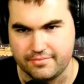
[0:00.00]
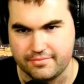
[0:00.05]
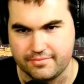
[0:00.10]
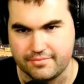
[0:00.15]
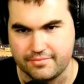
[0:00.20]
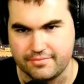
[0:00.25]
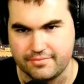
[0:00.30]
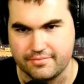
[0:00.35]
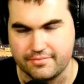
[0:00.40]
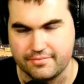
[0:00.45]

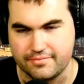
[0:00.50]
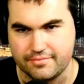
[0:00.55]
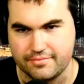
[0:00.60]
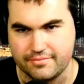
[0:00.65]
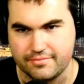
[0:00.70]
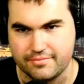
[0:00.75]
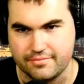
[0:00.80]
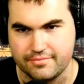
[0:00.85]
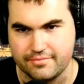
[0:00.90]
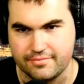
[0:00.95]

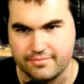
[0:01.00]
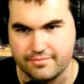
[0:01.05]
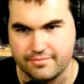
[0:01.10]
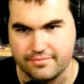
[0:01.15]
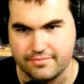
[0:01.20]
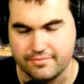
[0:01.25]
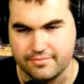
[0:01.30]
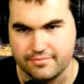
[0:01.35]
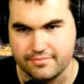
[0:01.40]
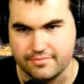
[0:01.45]

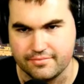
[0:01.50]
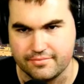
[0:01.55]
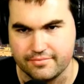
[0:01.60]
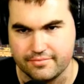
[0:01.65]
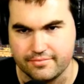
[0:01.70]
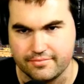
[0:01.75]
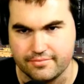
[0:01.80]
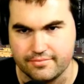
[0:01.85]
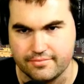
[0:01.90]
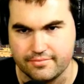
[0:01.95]

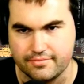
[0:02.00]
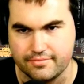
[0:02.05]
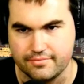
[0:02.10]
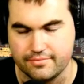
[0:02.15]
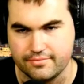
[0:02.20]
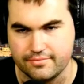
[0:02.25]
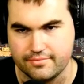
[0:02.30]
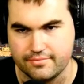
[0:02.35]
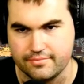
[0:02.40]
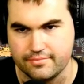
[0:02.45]

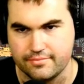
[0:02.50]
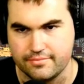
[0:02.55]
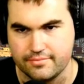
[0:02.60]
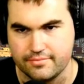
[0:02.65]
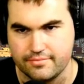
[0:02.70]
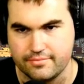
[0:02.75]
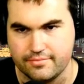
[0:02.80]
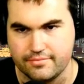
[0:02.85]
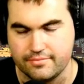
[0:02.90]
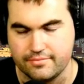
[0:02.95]

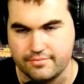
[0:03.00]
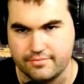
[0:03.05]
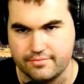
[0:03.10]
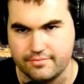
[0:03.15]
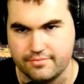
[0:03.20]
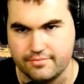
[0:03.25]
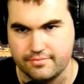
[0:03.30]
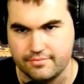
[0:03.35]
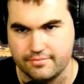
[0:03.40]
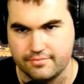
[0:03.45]

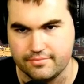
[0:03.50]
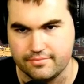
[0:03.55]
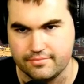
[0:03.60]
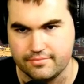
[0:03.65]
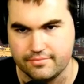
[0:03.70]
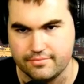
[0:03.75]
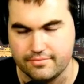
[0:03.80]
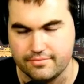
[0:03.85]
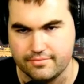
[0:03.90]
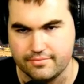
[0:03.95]

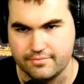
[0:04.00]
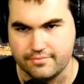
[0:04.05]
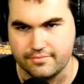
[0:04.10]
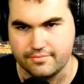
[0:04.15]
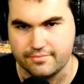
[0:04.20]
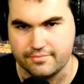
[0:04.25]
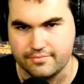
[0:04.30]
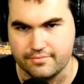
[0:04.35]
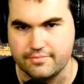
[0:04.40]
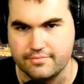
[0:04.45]

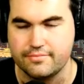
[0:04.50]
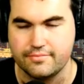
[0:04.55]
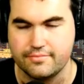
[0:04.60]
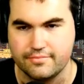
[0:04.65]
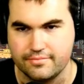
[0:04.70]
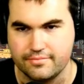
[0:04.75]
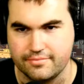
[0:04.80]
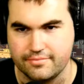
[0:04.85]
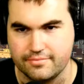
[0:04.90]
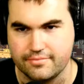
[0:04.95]

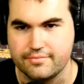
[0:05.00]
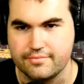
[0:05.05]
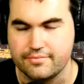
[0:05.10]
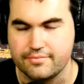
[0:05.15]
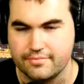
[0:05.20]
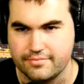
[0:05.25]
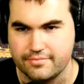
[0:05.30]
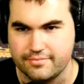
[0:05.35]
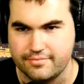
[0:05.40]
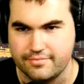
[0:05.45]

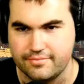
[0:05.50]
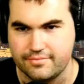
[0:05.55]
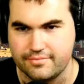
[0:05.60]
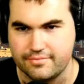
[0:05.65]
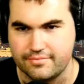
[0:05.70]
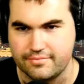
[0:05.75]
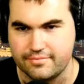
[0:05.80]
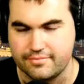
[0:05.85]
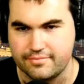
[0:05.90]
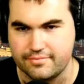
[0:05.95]

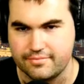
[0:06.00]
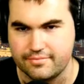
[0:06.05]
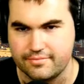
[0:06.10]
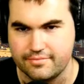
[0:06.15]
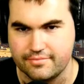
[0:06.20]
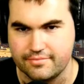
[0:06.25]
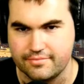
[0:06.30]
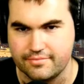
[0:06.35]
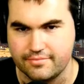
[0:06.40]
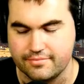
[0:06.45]

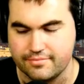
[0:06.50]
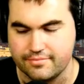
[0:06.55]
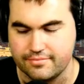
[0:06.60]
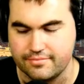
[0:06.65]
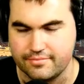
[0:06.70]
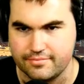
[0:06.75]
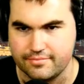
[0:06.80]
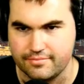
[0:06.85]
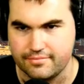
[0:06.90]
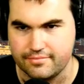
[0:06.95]

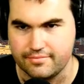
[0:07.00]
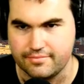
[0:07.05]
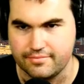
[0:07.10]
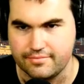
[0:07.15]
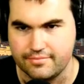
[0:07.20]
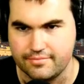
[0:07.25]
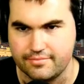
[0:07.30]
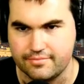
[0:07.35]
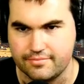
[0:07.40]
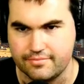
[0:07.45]

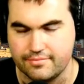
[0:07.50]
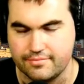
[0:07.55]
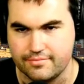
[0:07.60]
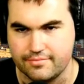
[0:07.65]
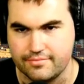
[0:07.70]
No words are spoken by the person on screen.